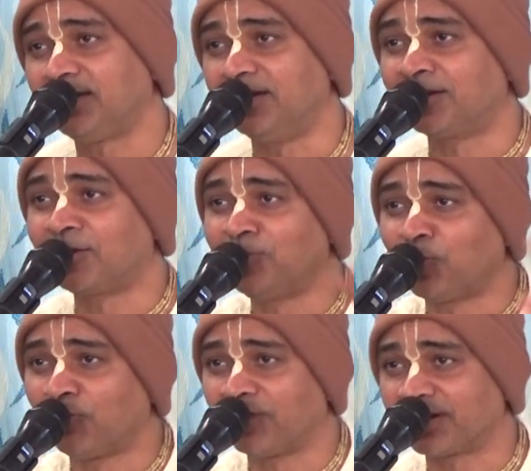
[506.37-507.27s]
it will be
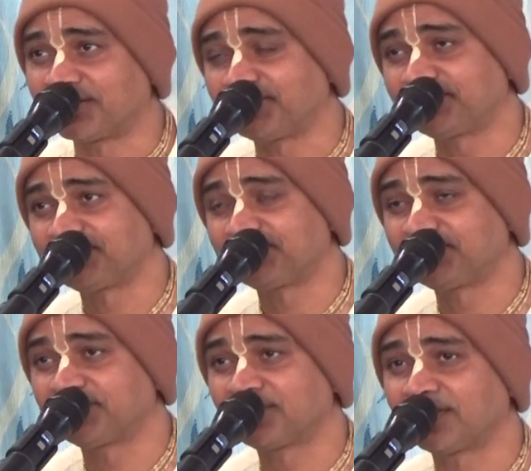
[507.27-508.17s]
over.
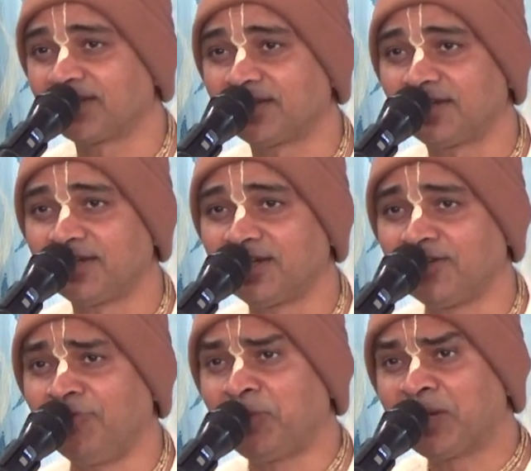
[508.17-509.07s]

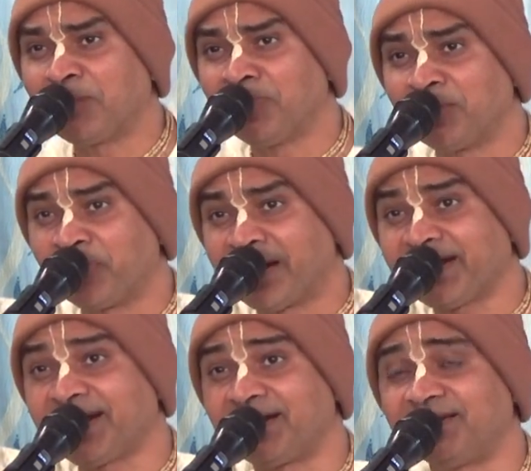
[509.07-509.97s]
We'll become
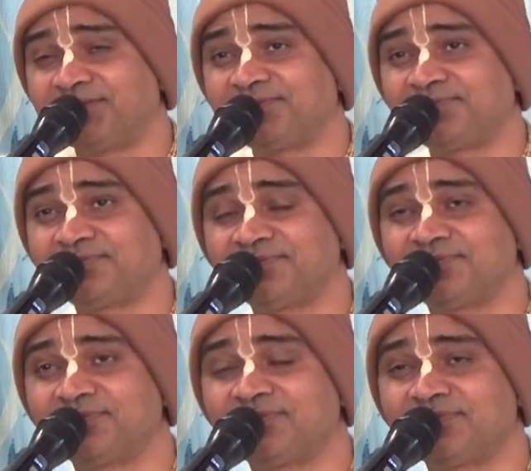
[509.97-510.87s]
liberated
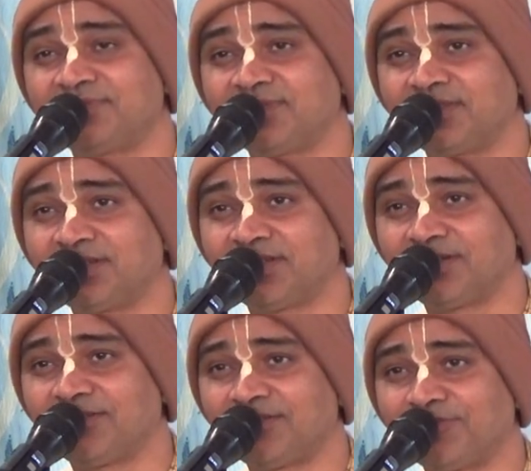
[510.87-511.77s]

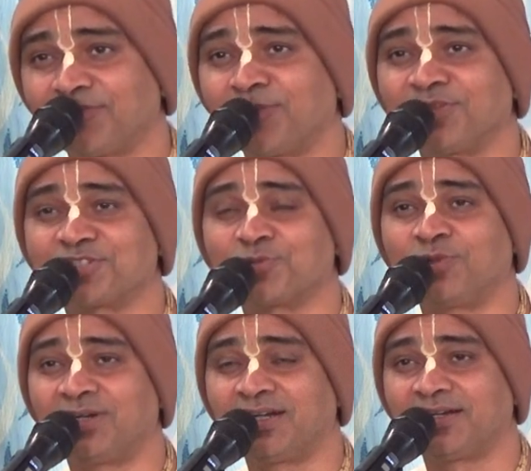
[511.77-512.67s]
from this
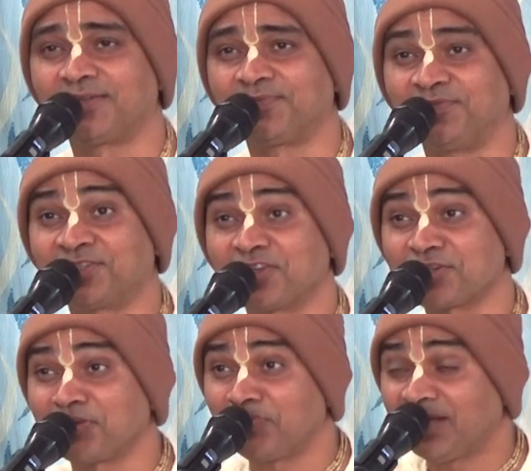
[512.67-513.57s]
world. This
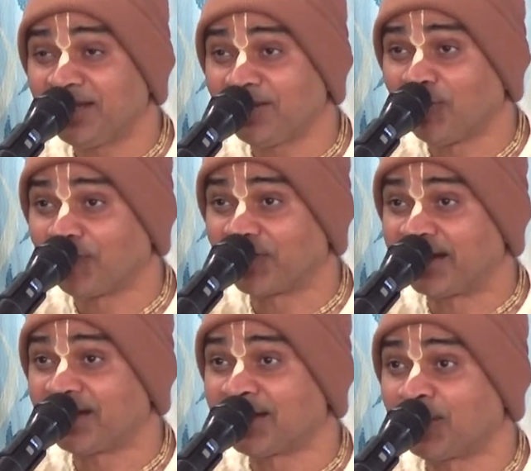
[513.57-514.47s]
is the meaning of
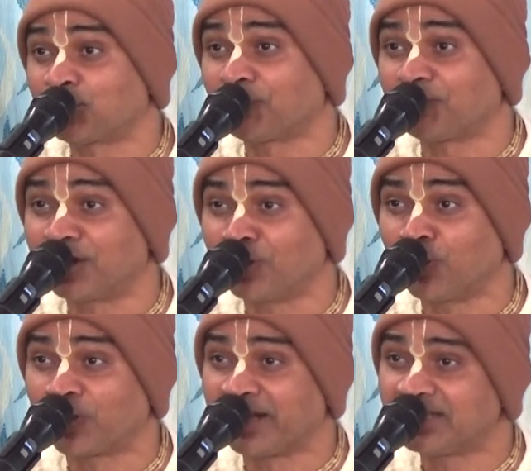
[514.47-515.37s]
getting out of
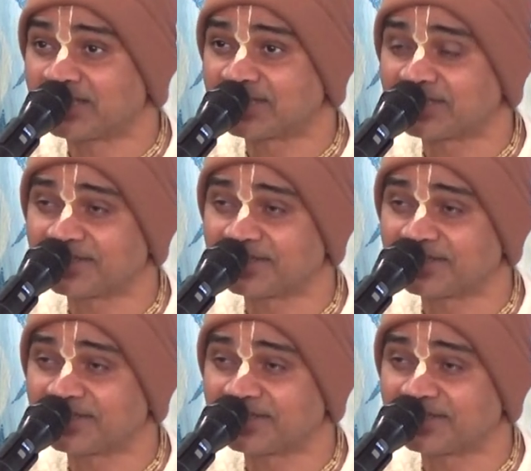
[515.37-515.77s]
ignorance.